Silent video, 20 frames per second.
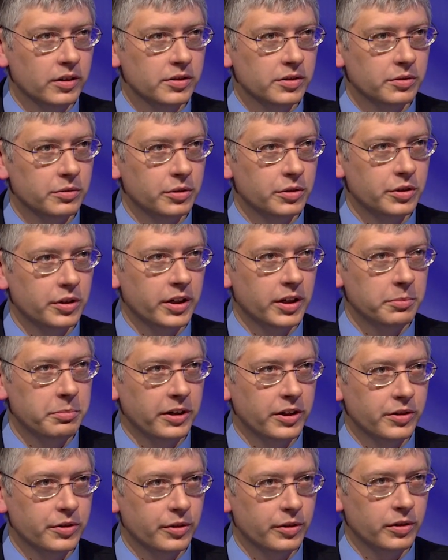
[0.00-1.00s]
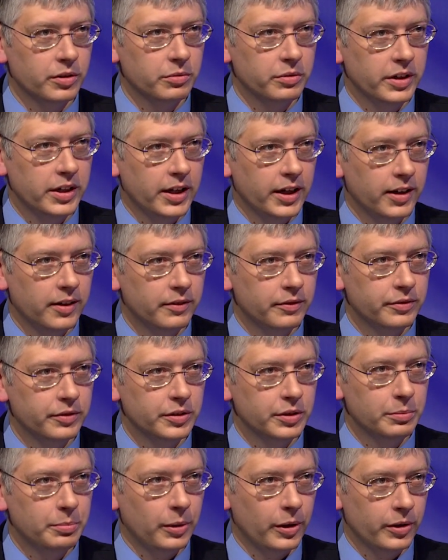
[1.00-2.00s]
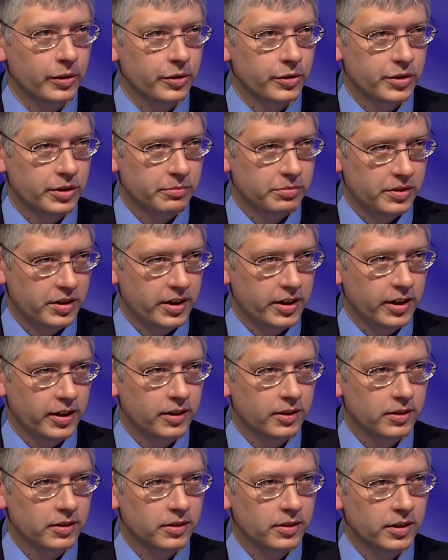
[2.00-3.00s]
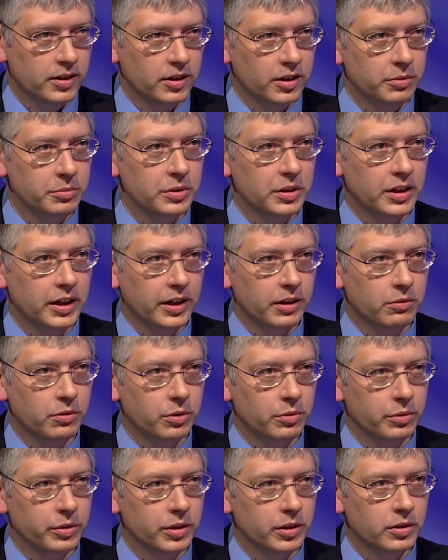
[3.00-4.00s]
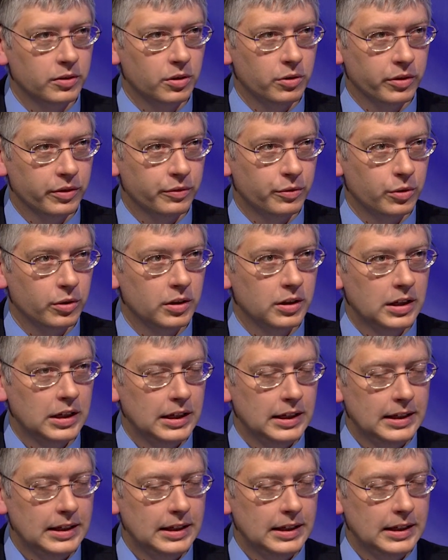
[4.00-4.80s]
so we're trying to make sure that we have good partnerships there and communicate what we're going for.